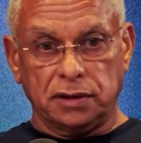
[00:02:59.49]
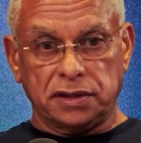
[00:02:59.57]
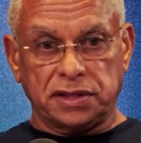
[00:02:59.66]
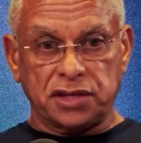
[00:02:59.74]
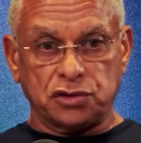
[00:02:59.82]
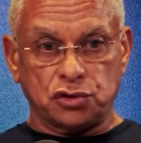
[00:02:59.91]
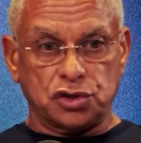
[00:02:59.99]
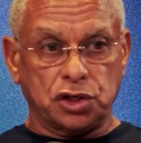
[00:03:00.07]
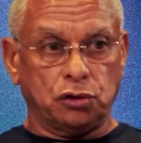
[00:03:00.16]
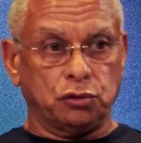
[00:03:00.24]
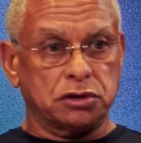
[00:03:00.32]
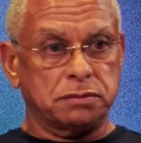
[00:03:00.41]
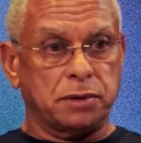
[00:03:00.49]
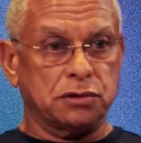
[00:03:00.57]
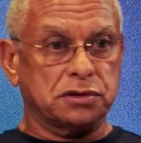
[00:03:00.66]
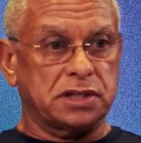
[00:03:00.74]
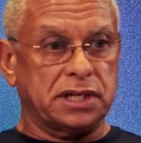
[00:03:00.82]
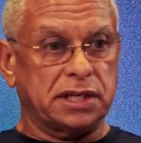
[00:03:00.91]
The Desert Shield was
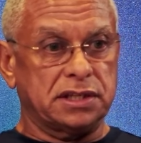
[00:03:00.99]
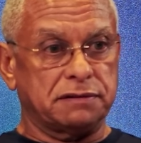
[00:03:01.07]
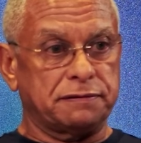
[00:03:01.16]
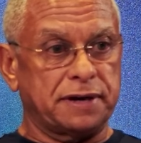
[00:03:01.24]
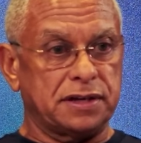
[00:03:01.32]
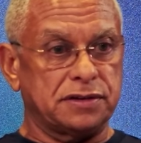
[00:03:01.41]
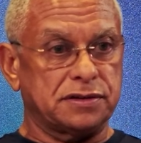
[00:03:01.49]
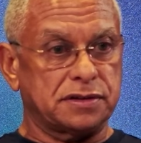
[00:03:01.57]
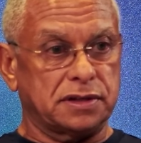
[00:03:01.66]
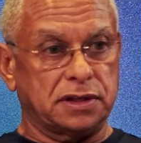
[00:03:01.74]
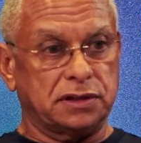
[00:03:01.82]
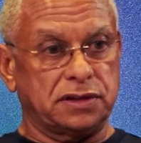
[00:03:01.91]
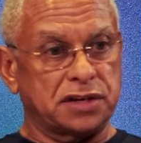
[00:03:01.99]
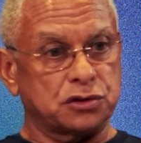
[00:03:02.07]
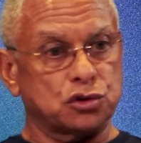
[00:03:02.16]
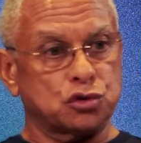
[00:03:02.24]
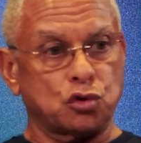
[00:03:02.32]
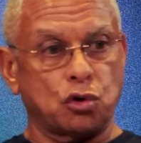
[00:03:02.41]
mostly in defense. The
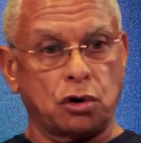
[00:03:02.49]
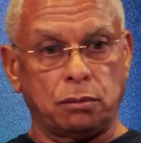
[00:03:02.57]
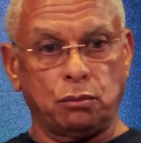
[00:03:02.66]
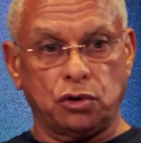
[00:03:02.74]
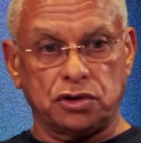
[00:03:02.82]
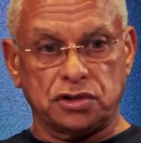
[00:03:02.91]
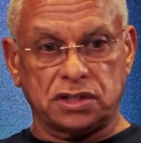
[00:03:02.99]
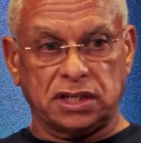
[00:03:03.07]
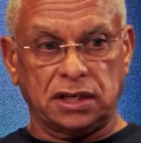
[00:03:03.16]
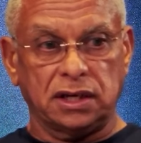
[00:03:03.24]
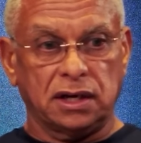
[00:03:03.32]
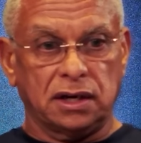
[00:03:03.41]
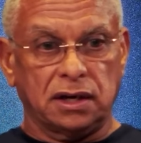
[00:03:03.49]
Desert Storm was the